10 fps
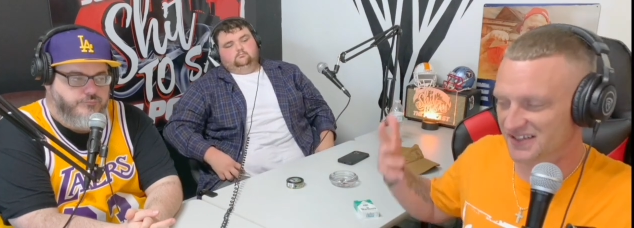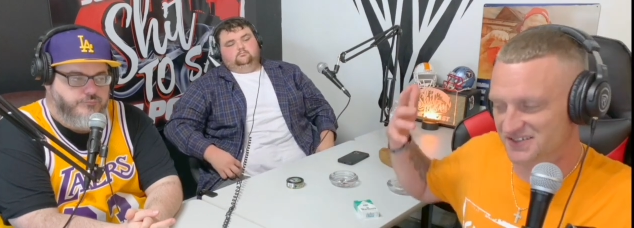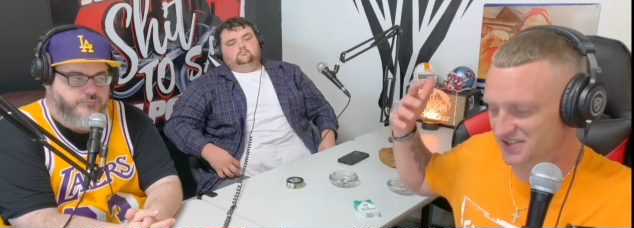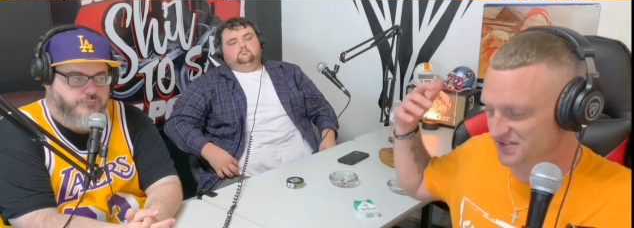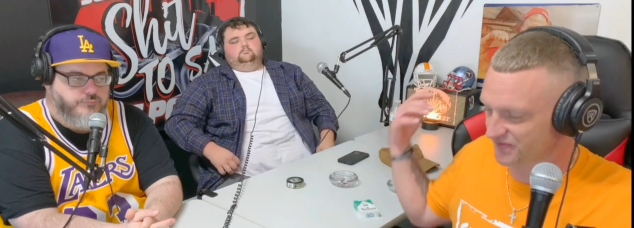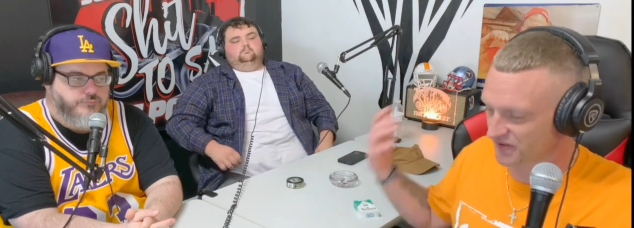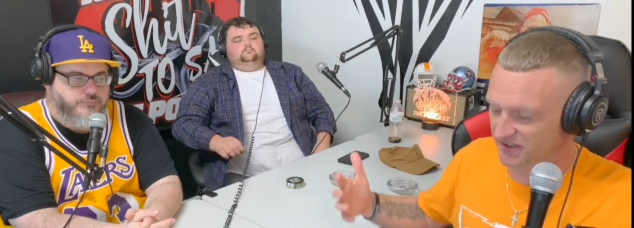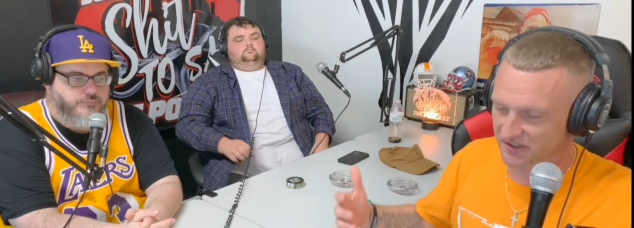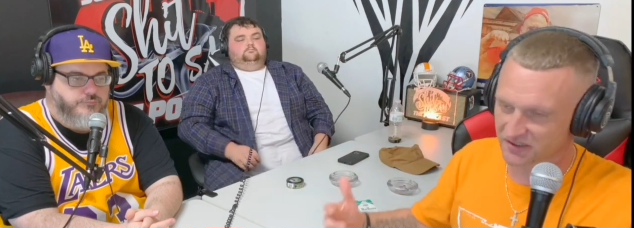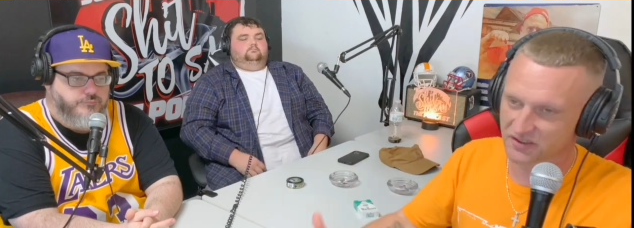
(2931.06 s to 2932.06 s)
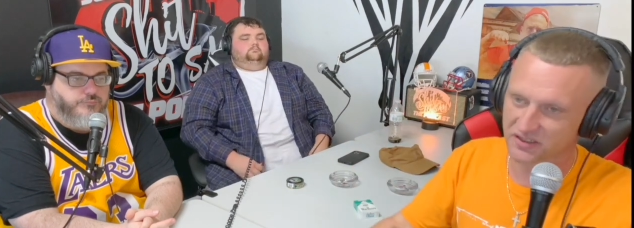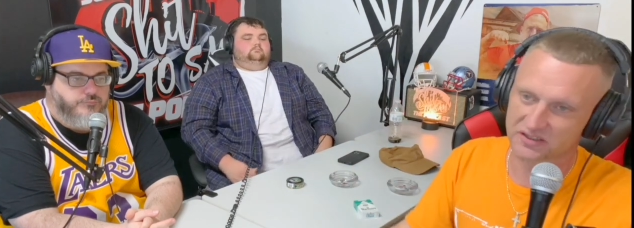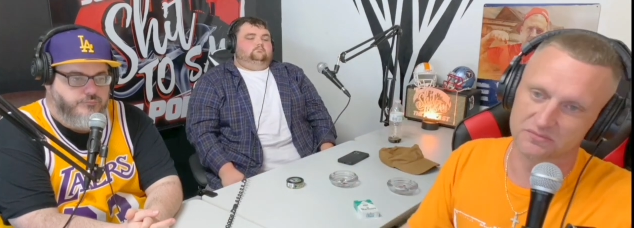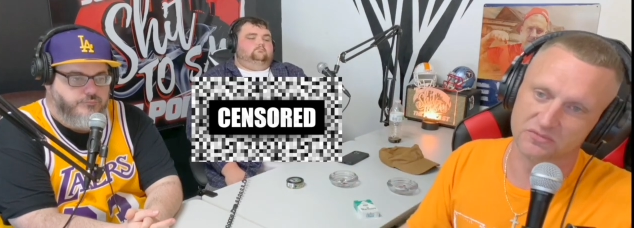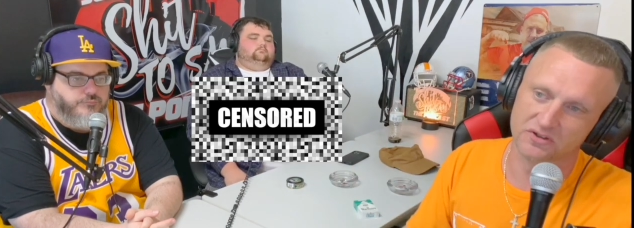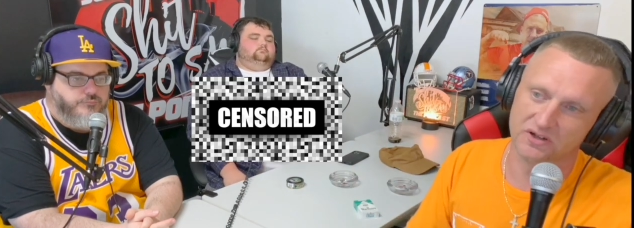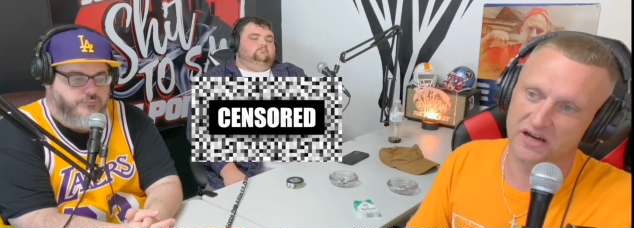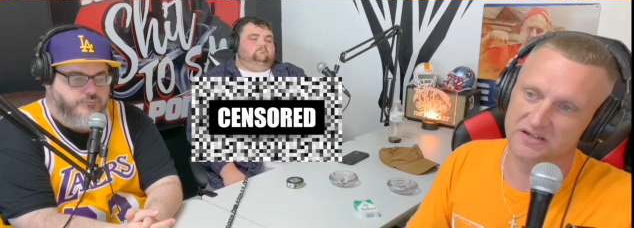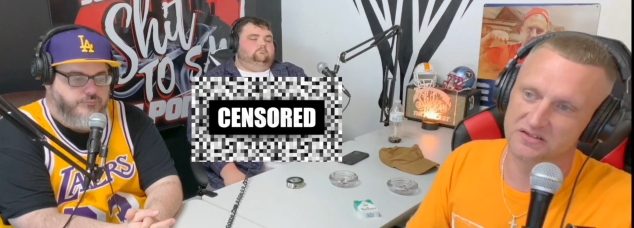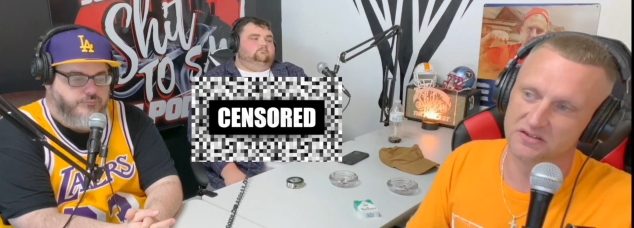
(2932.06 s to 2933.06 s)
Speaker 1: just fucking clicking, bro. I
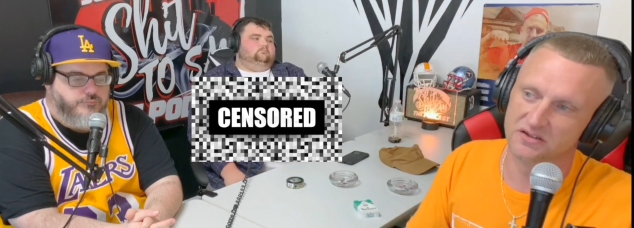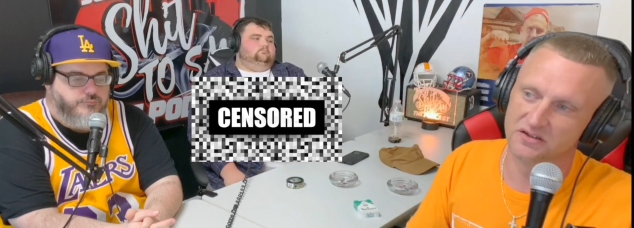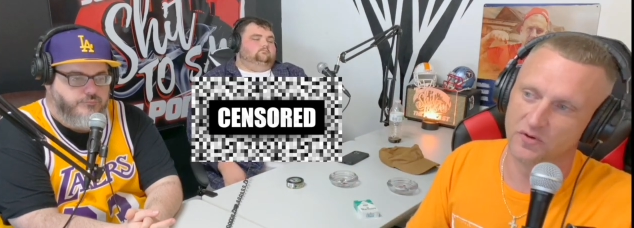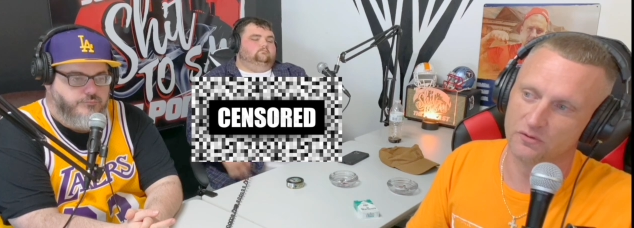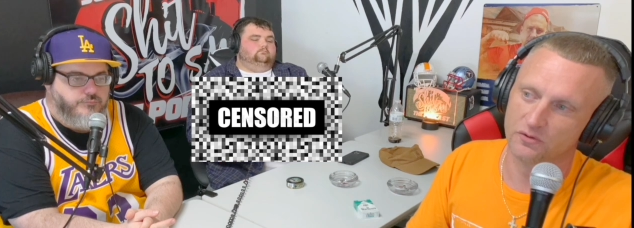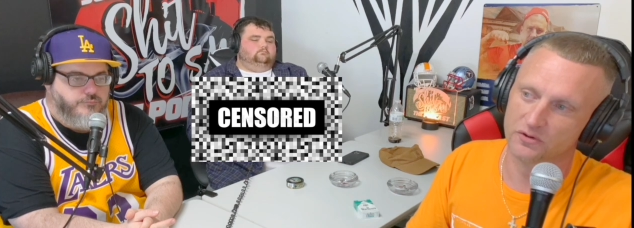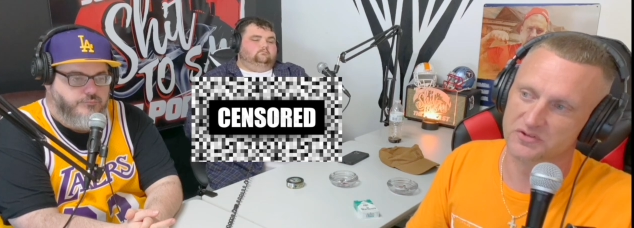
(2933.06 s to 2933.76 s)
just love the way the world's